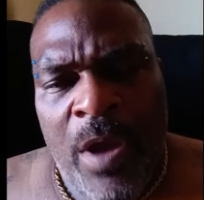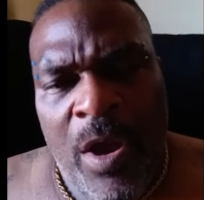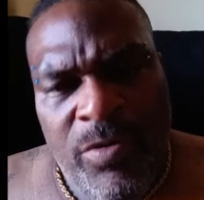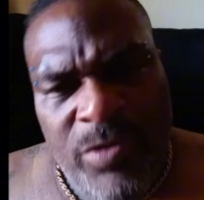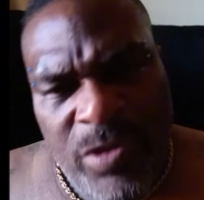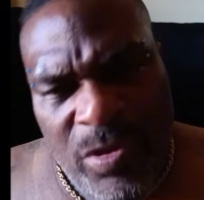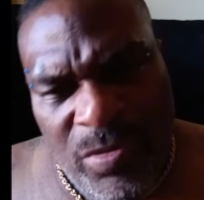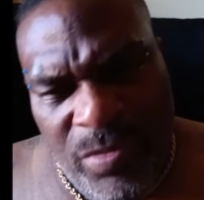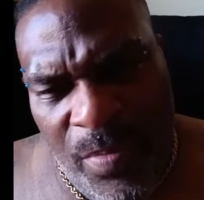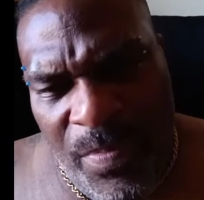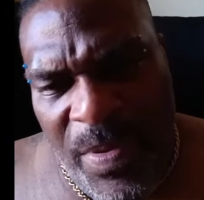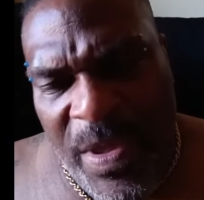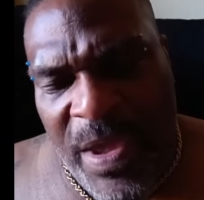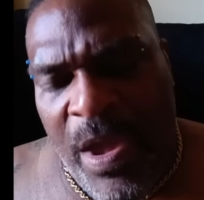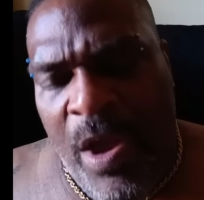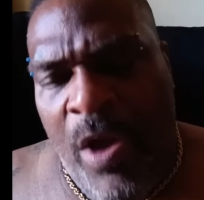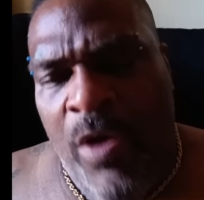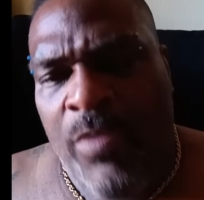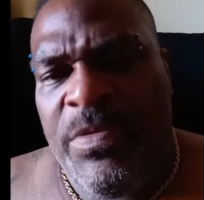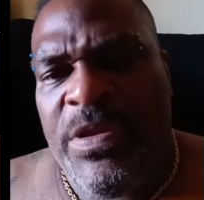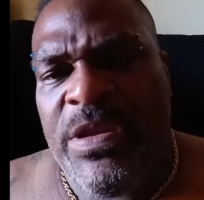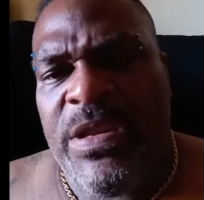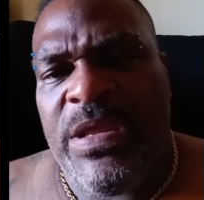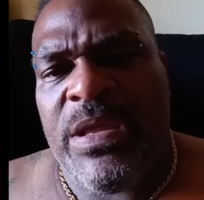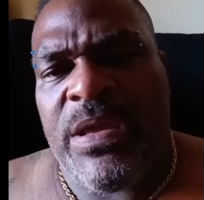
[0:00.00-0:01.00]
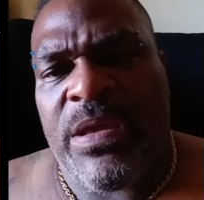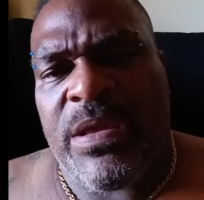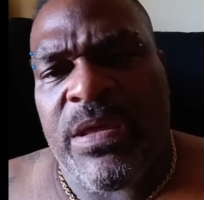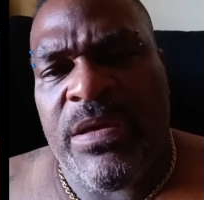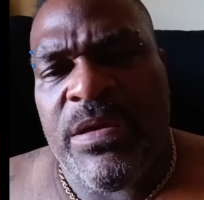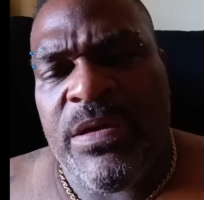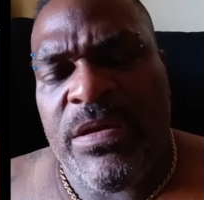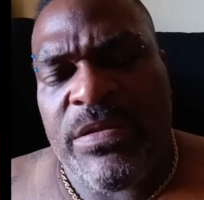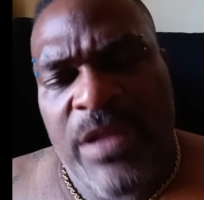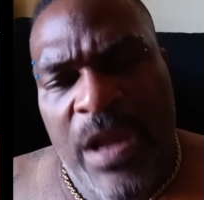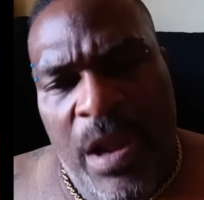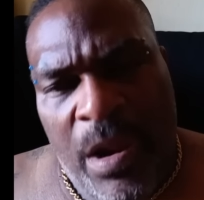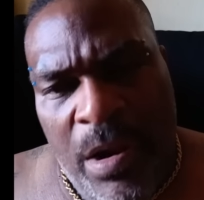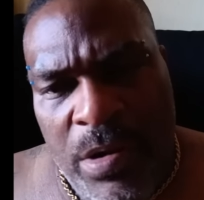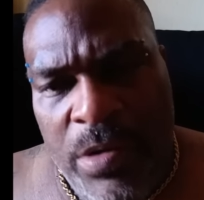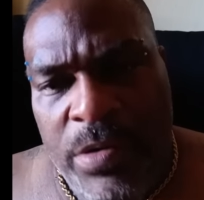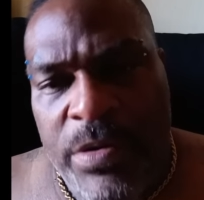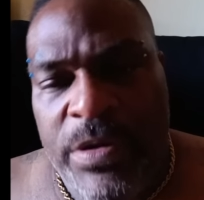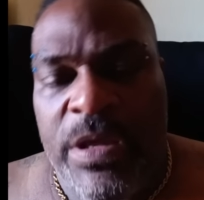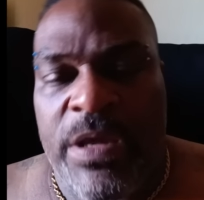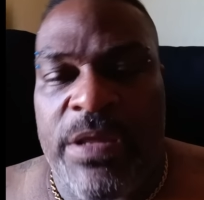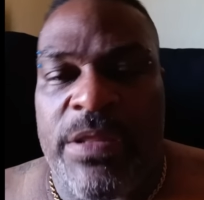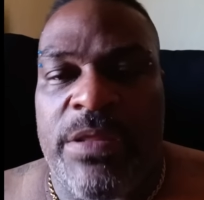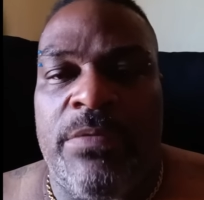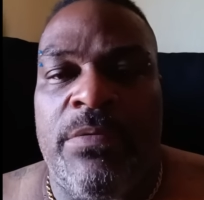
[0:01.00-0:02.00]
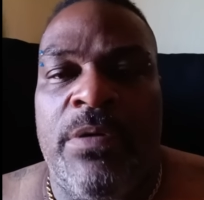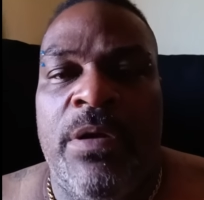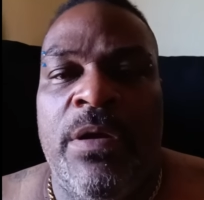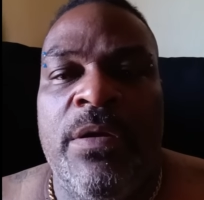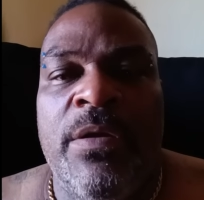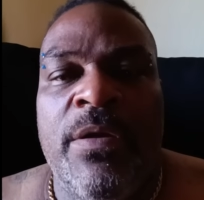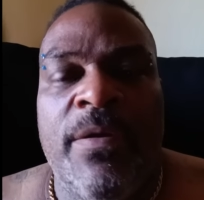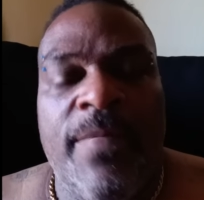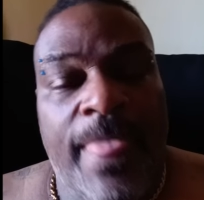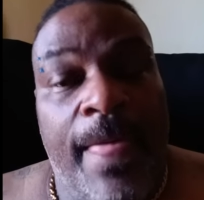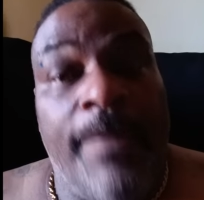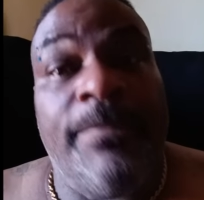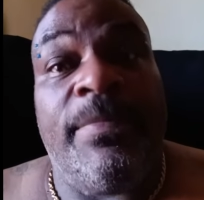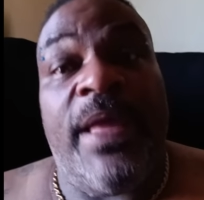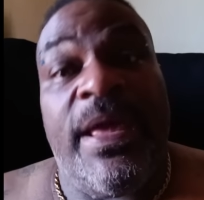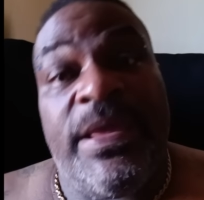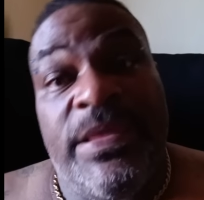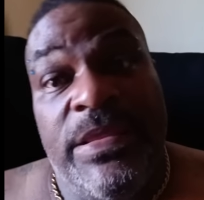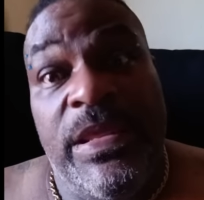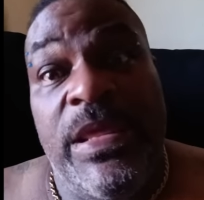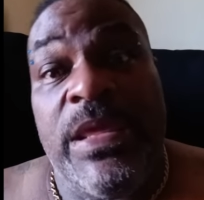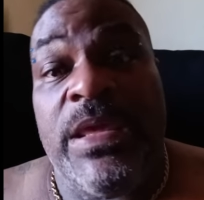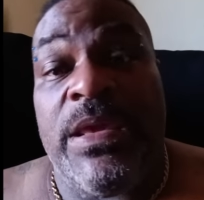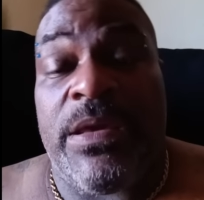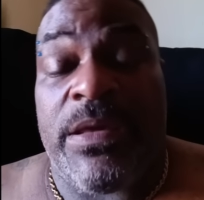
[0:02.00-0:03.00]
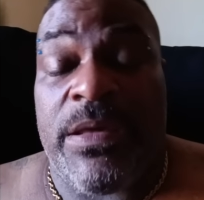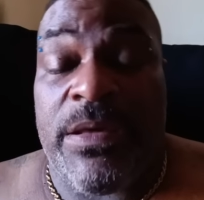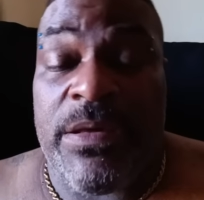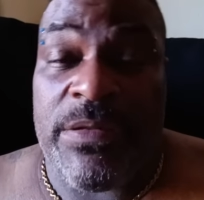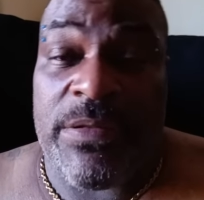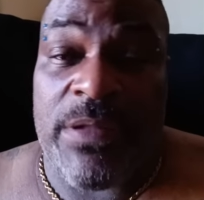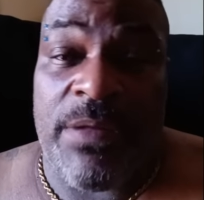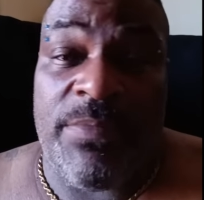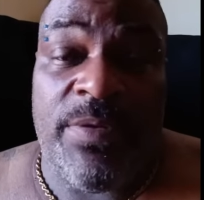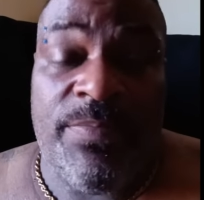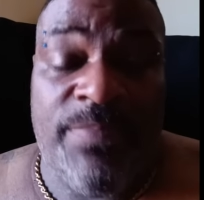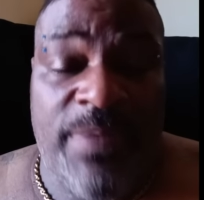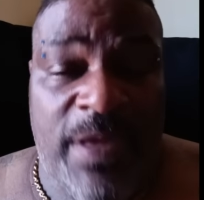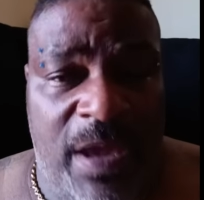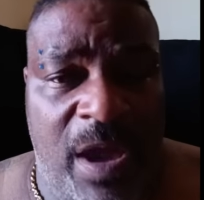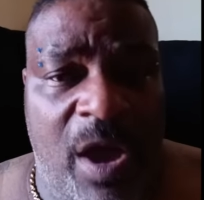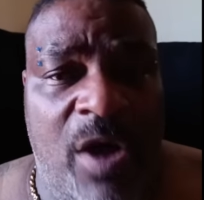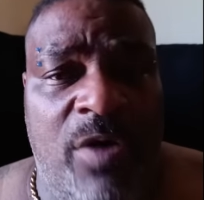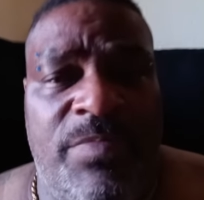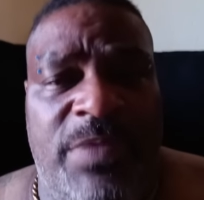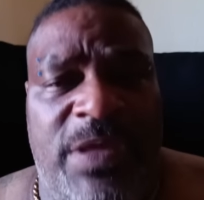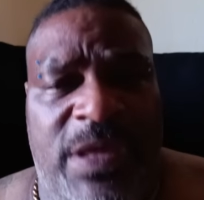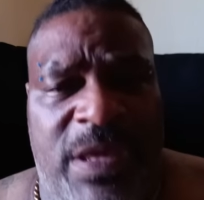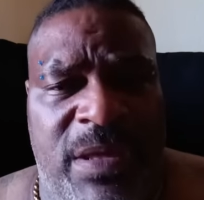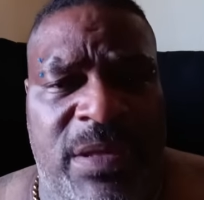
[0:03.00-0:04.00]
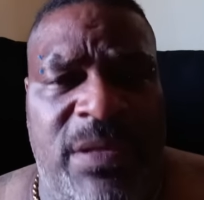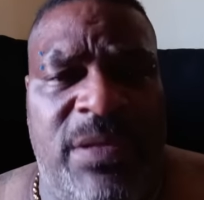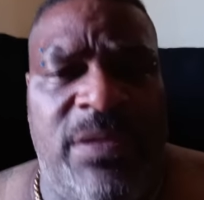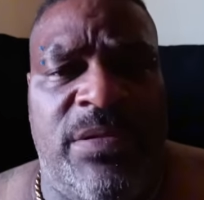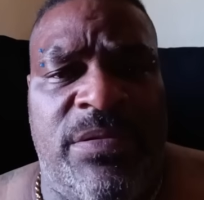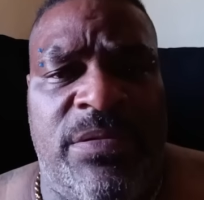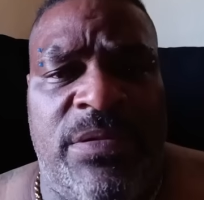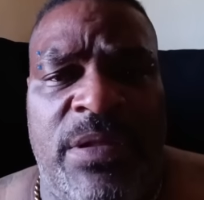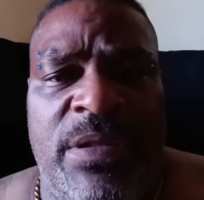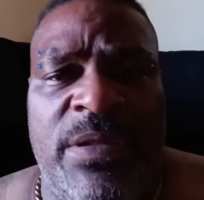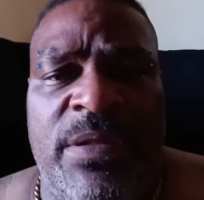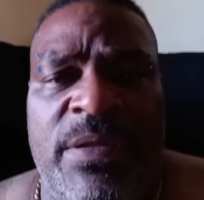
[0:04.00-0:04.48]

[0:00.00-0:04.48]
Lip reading: you the big homie then, cuz I heard of you. I'm like, yeah, cuz I'm the big homie, cuz.